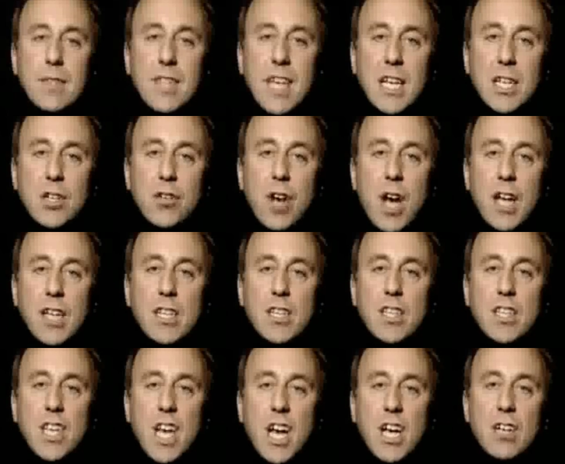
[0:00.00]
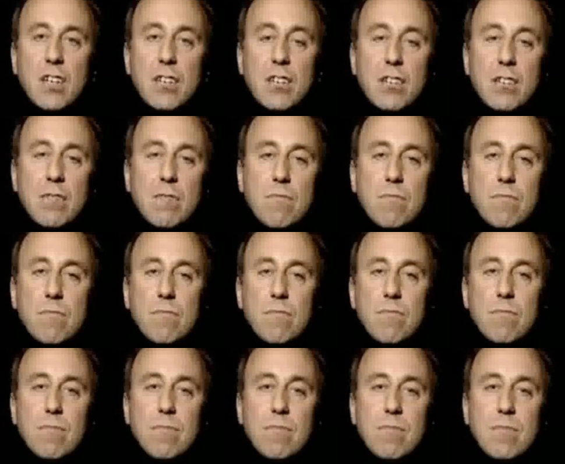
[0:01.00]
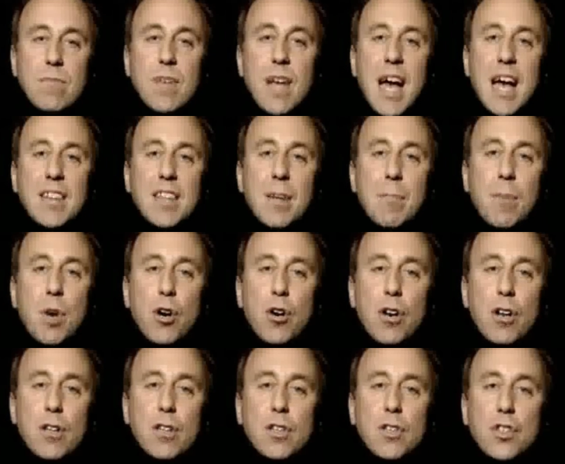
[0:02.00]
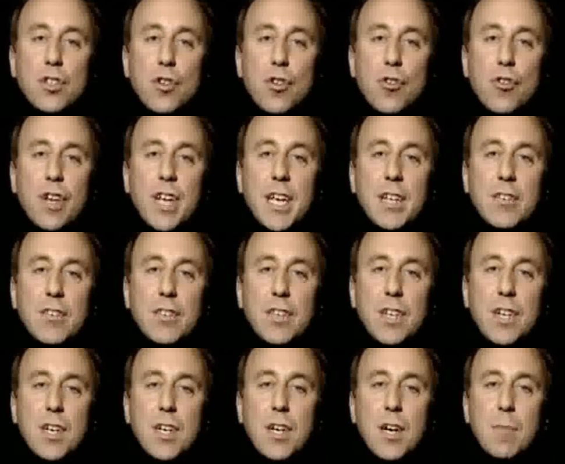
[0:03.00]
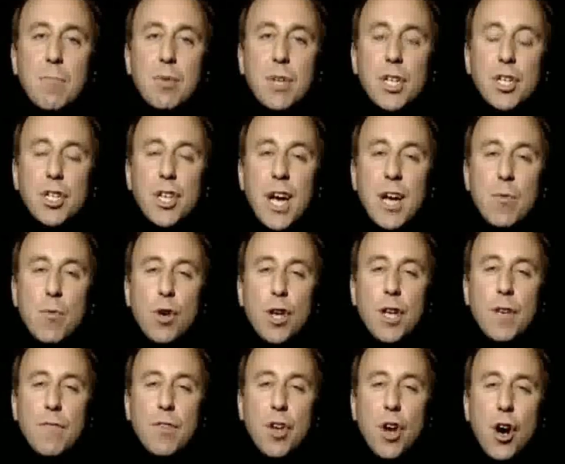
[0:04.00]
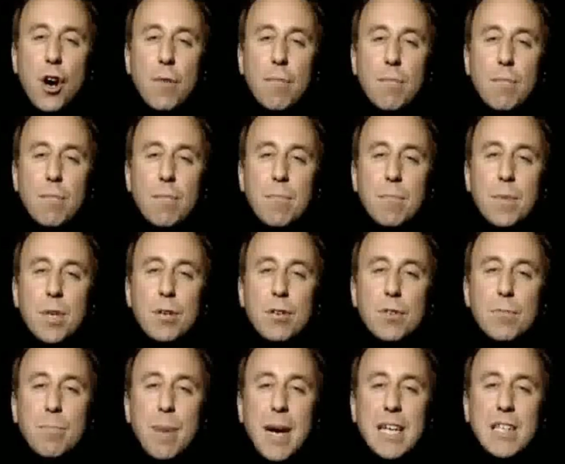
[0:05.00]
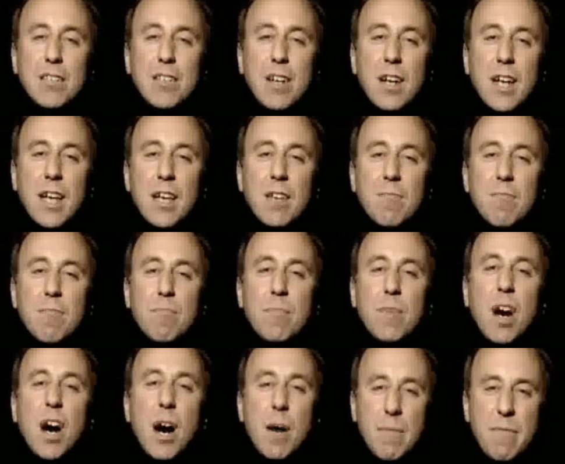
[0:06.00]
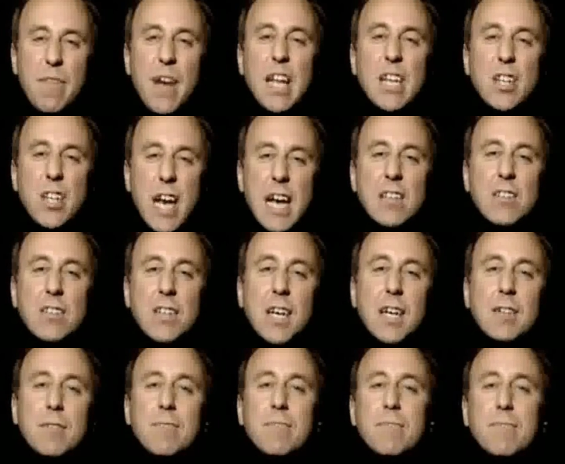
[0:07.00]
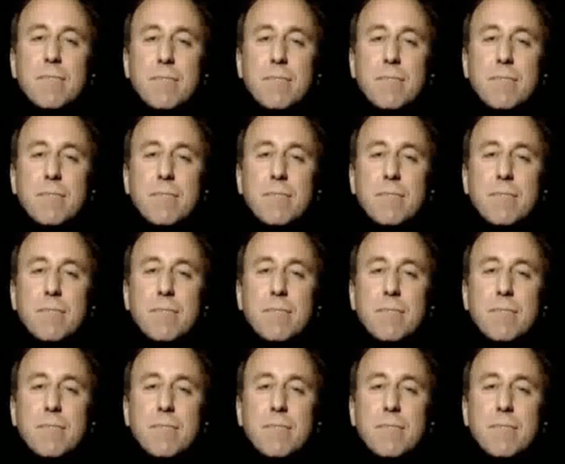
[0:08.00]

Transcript: That's right, suckers. And the moral of the story is appreciate what you've got, because basically, I'm fantastic.